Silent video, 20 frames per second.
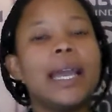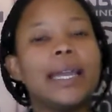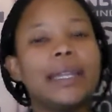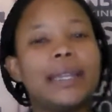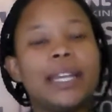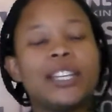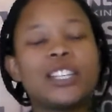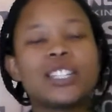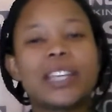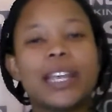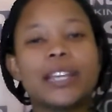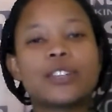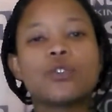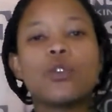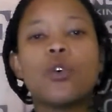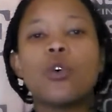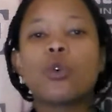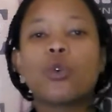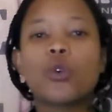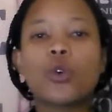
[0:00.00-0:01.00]
it then just
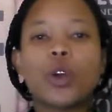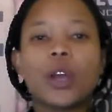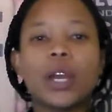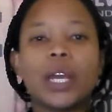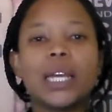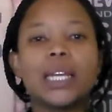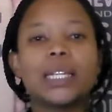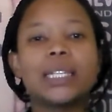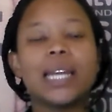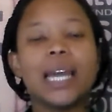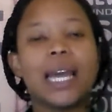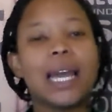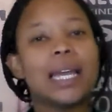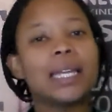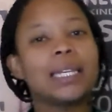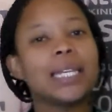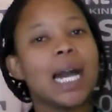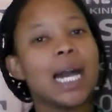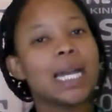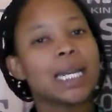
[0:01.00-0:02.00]
gets awkward
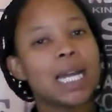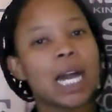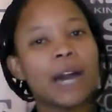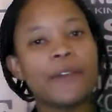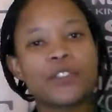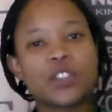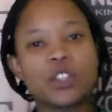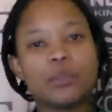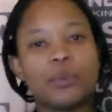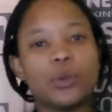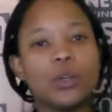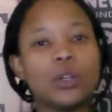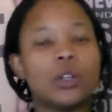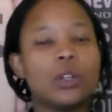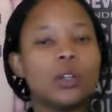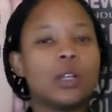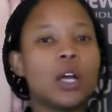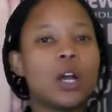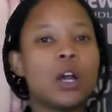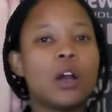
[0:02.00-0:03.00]
and
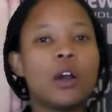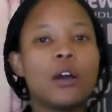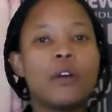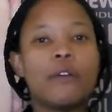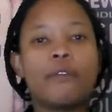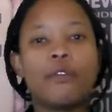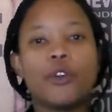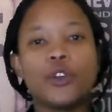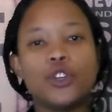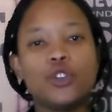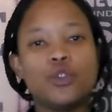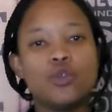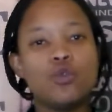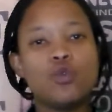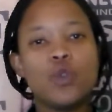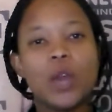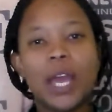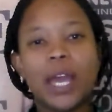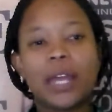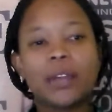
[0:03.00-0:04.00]
uncomfortable for
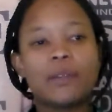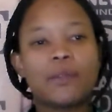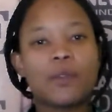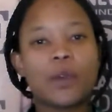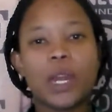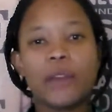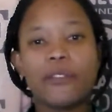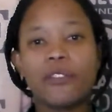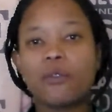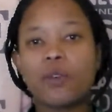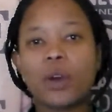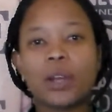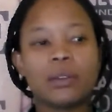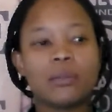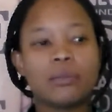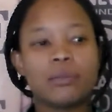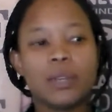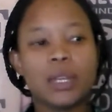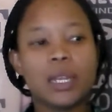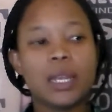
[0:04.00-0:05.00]
you and for
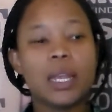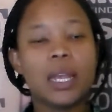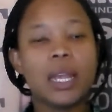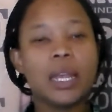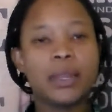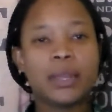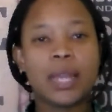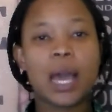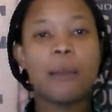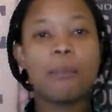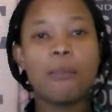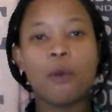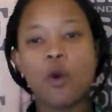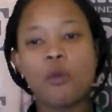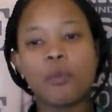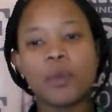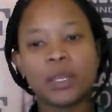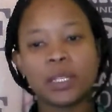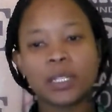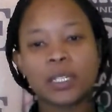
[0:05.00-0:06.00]
everyone in that
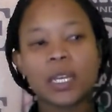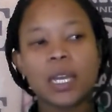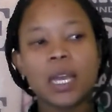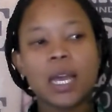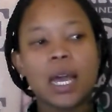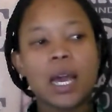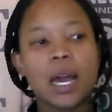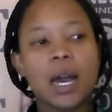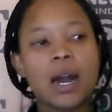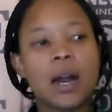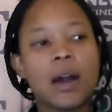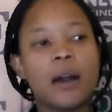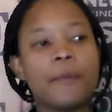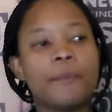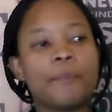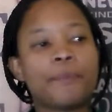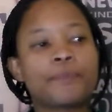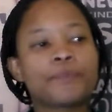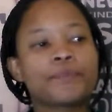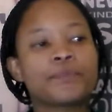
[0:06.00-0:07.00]
moment.
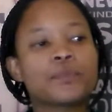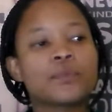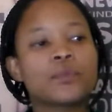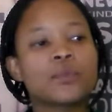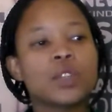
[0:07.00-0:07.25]
And